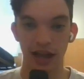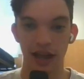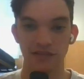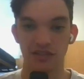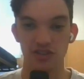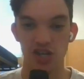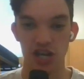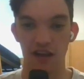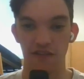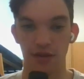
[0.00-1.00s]
F's in the
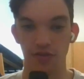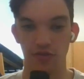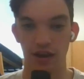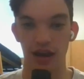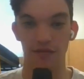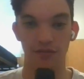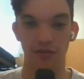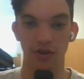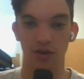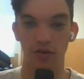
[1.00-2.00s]
chat for my
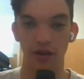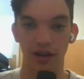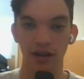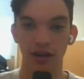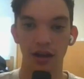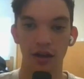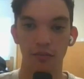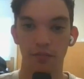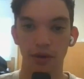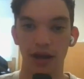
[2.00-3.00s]
draft real quick.
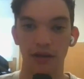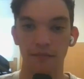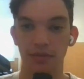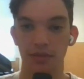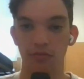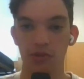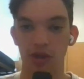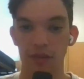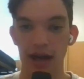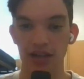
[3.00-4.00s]
But
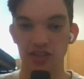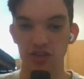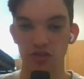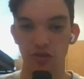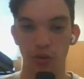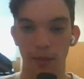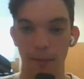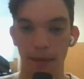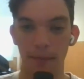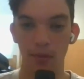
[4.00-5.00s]
we go back to
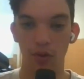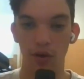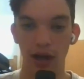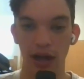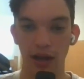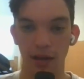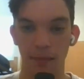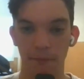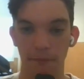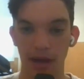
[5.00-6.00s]
my boy
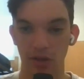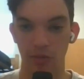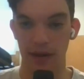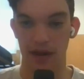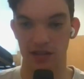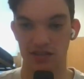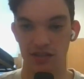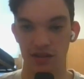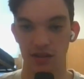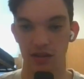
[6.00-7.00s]
Michael
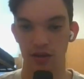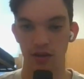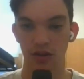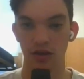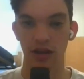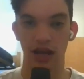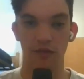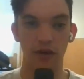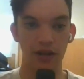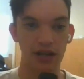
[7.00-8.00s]
Penix
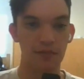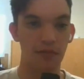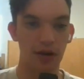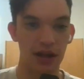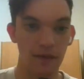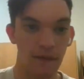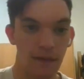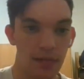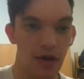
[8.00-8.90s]
and what he can bring.